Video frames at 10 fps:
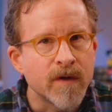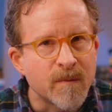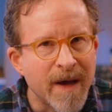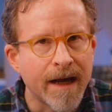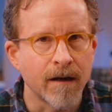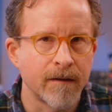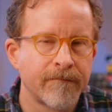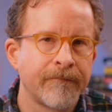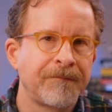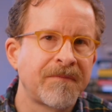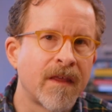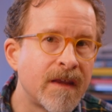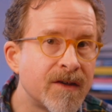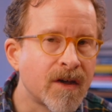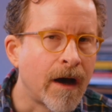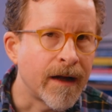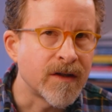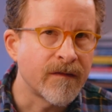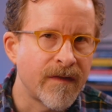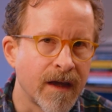is better, these
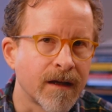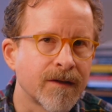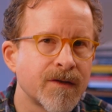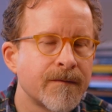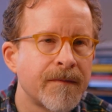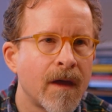kinds of things.